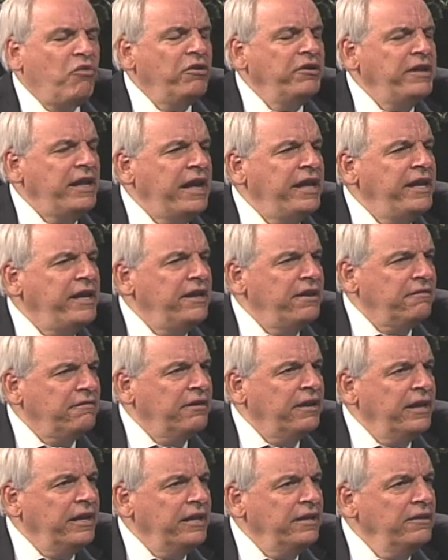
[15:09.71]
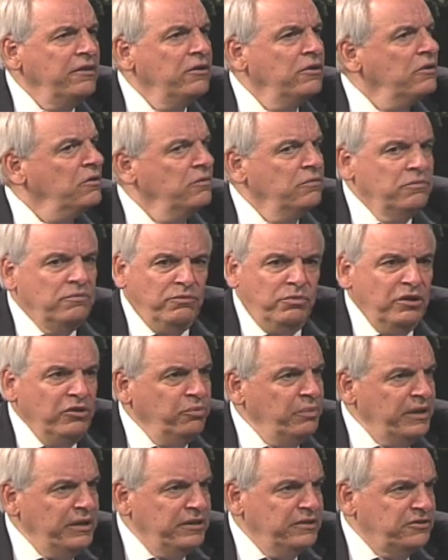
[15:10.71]
day hearing with
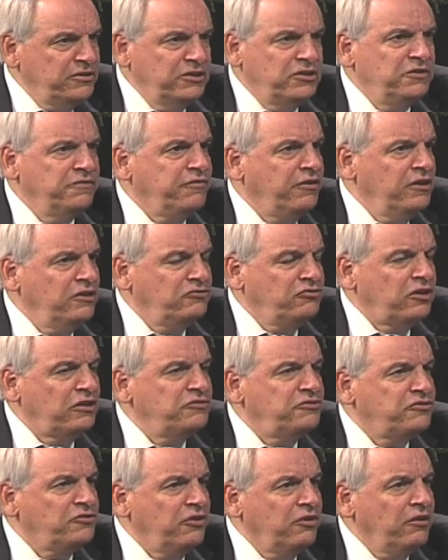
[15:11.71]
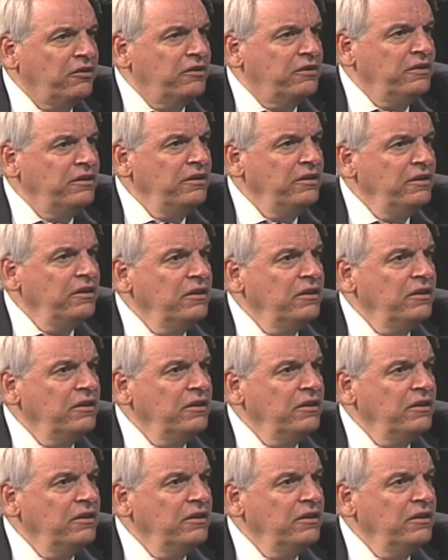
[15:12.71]
witnesses in front of Judge Stern,